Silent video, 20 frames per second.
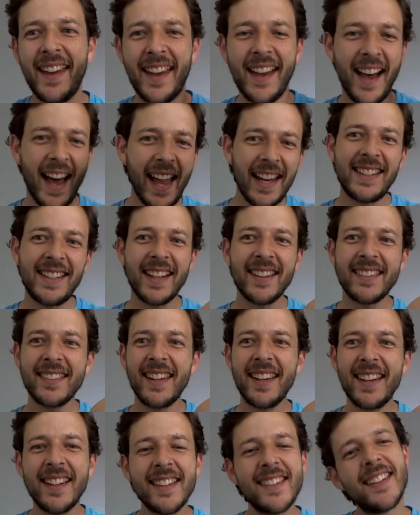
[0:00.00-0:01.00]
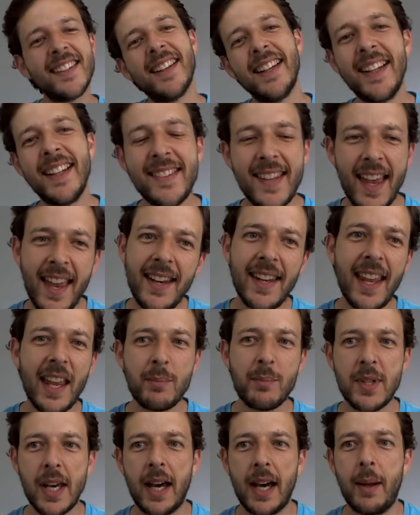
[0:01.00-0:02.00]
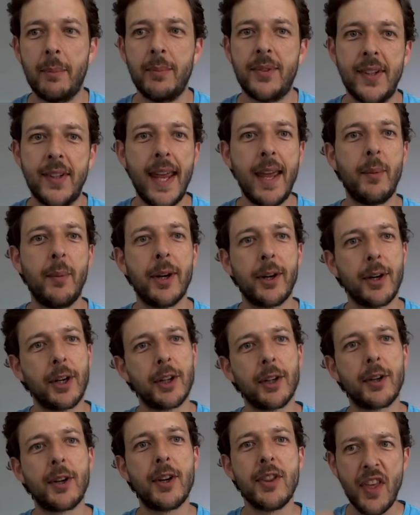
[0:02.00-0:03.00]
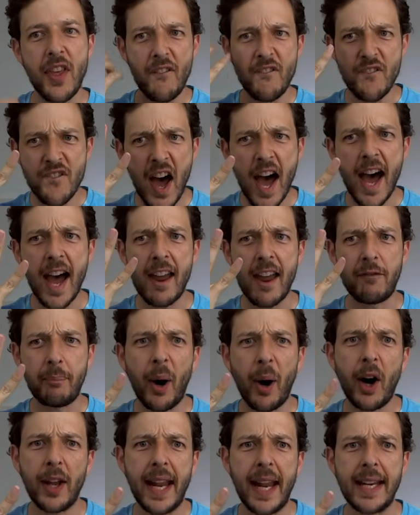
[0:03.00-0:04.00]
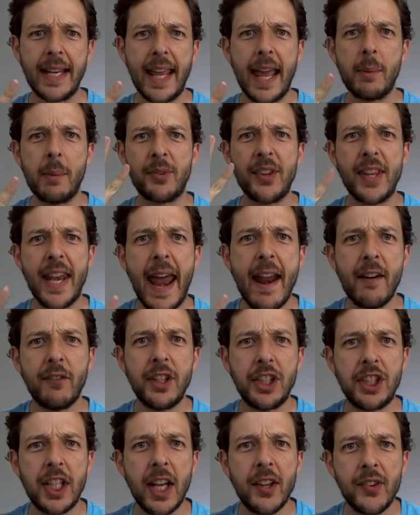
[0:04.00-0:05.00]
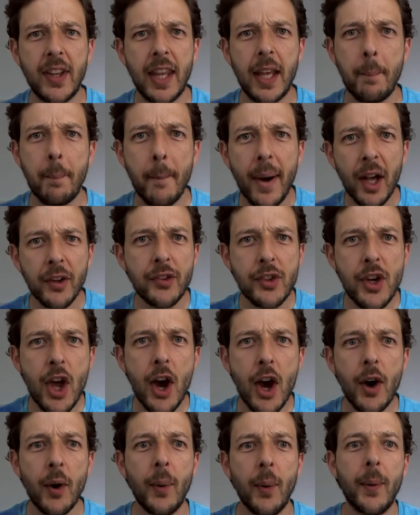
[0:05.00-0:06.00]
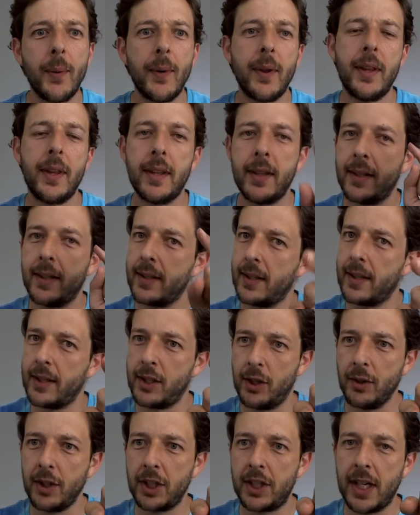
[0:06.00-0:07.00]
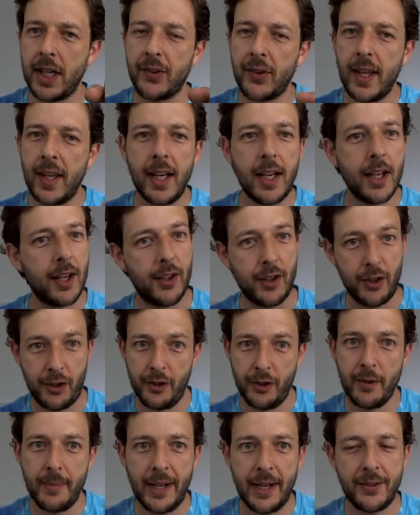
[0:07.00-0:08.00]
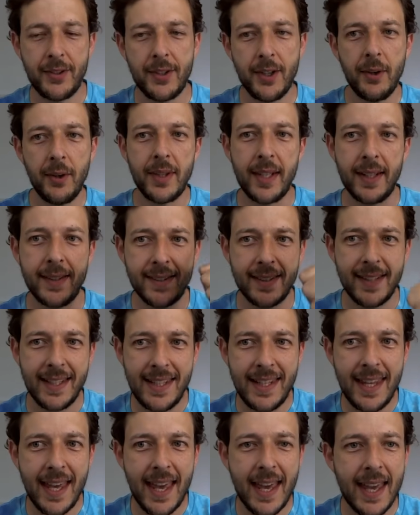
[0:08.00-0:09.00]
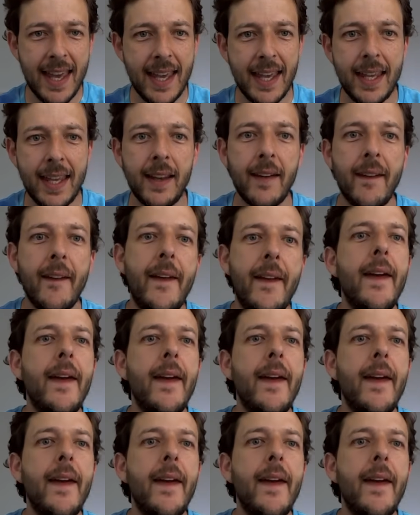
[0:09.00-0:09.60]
Hi, chess kids! It's endgame time. Today we're going to learn the 5 pawn endgames that every chess kid must know. You're a chess kid. You're about to know these. Yay!